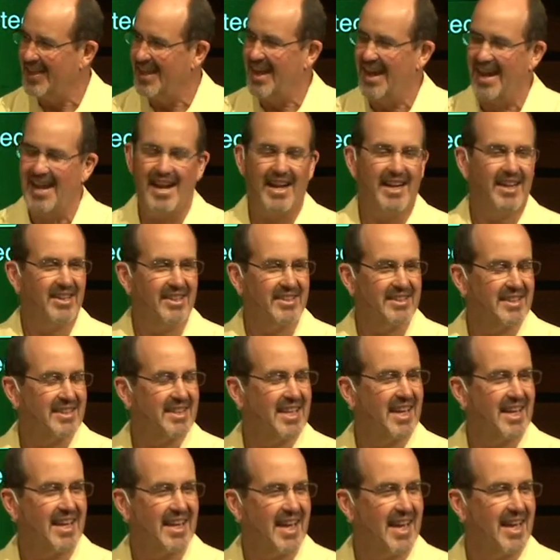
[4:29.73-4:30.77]
And I looked at
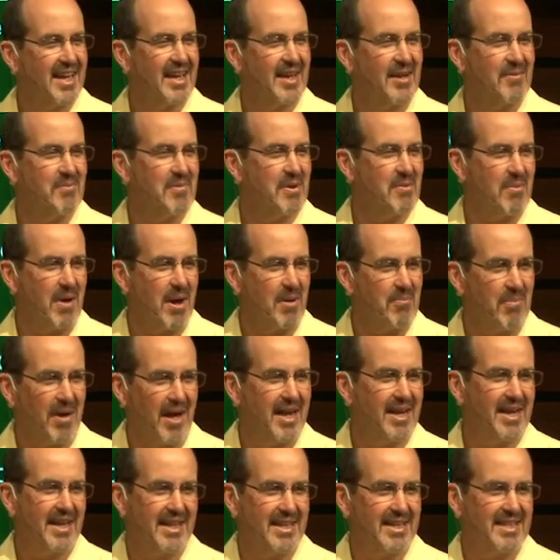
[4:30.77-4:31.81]
that guy, and I'm, in my
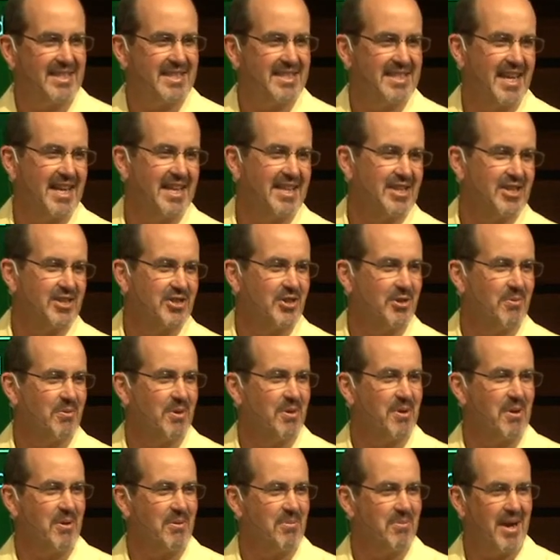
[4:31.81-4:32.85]
mind, I didn't say this to him, but
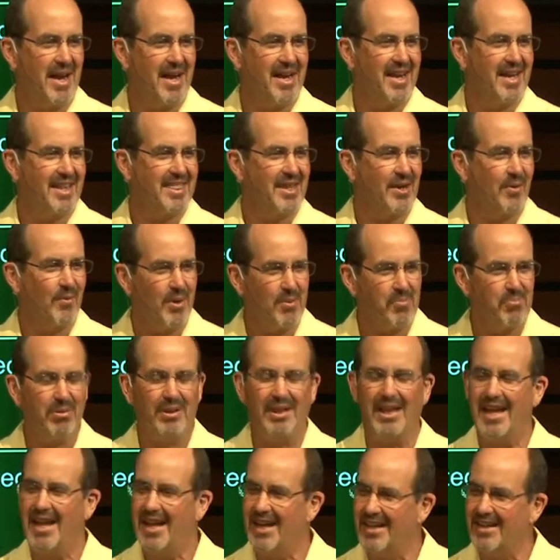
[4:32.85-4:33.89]
in my mind, I thought, what
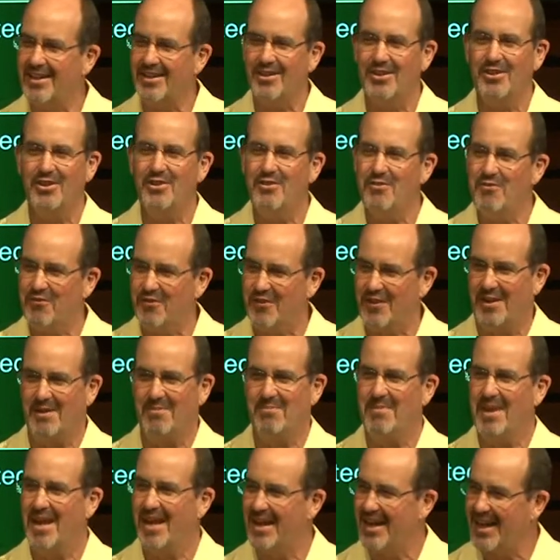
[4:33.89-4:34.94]
planet are you from,
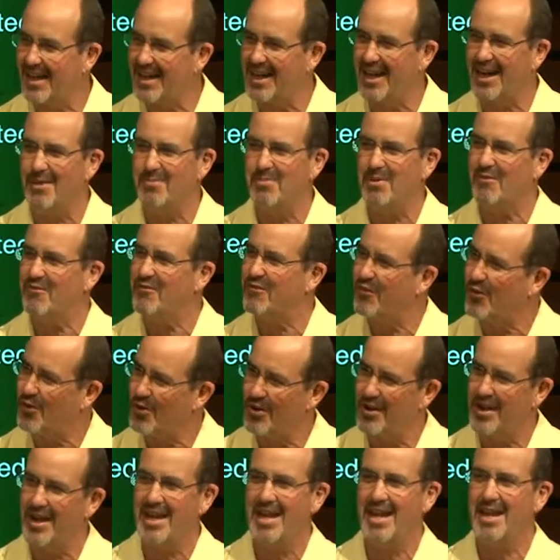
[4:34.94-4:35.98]
man? I got up at
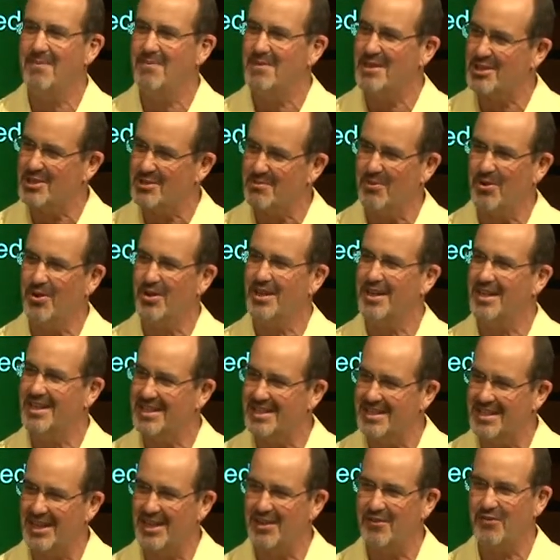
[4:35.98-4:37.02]
4 a.m. this morning to
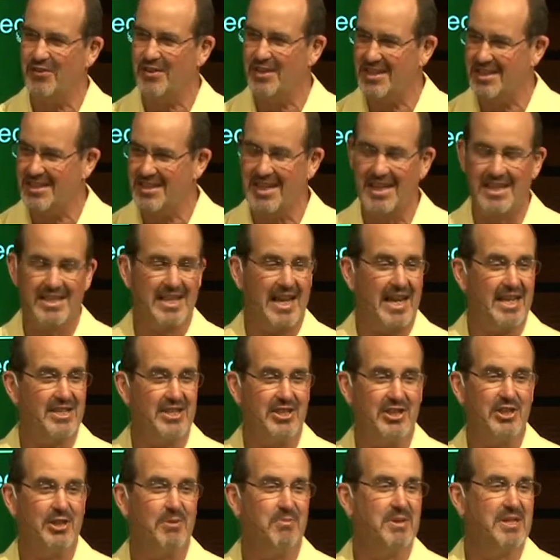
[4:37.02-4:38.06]
study for this test. I'd
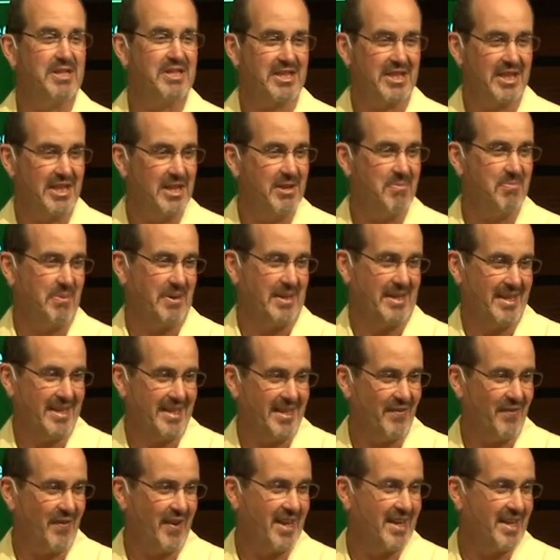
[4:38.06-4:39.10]
still be sleeping
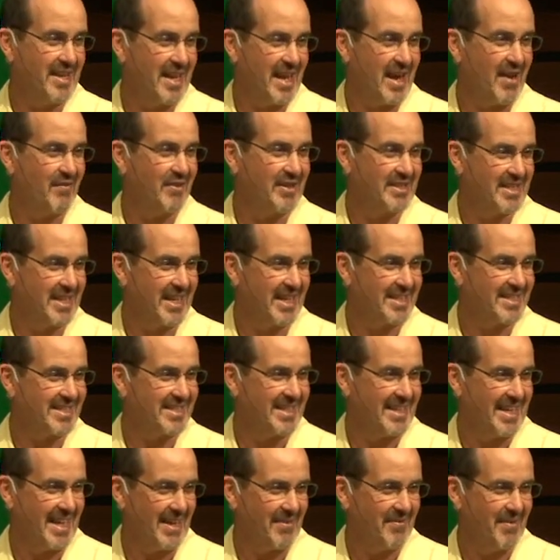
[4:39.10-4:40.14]
if I didn't have a test
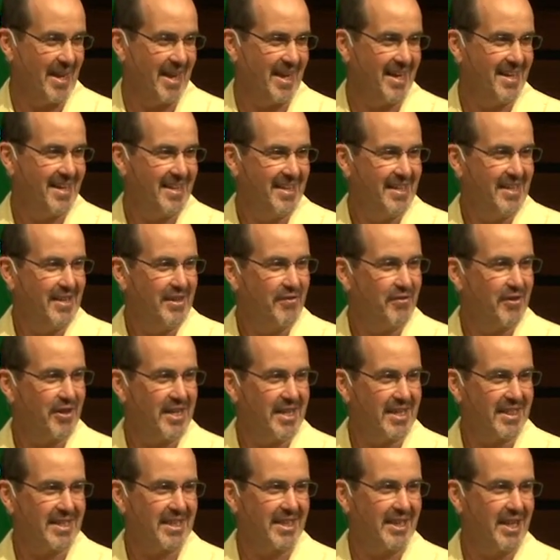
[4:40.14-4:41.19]
today, man.
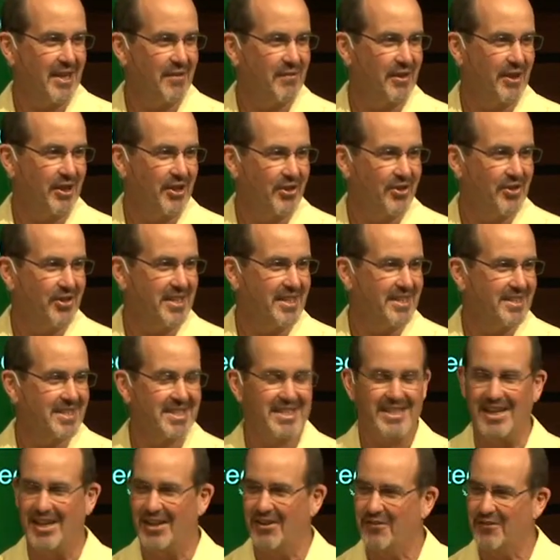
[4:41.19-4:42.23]
Forget the love of learning
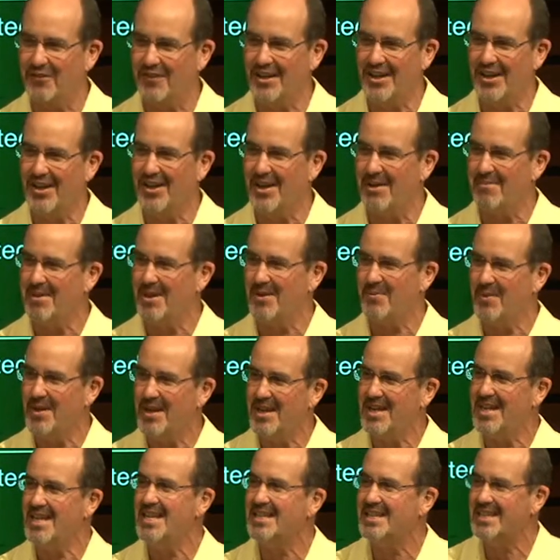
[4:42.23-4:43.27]
stuff, you know? I mean, we
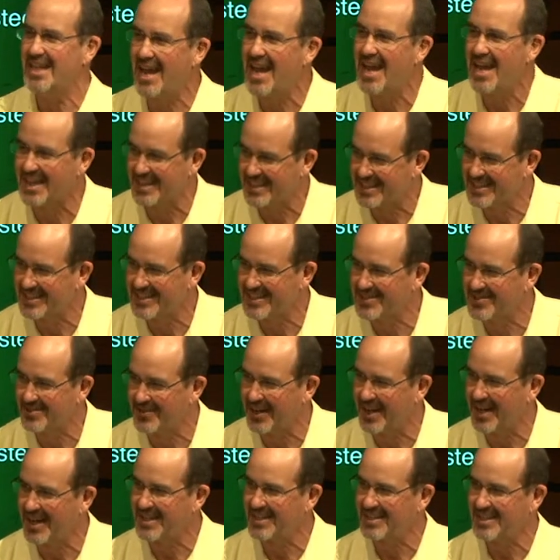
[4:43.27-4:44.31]
need tests,
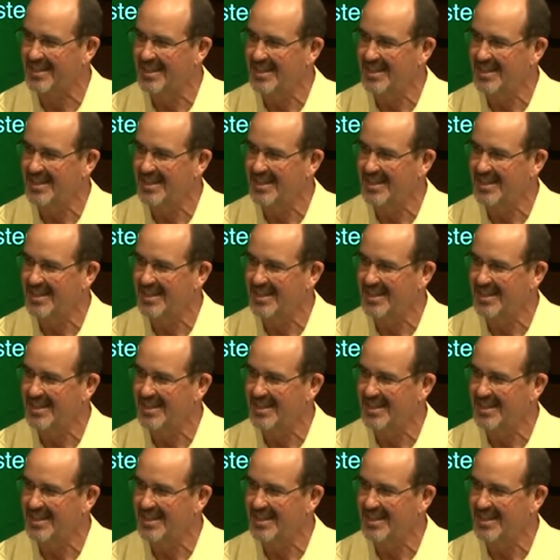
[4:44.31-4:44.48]
right?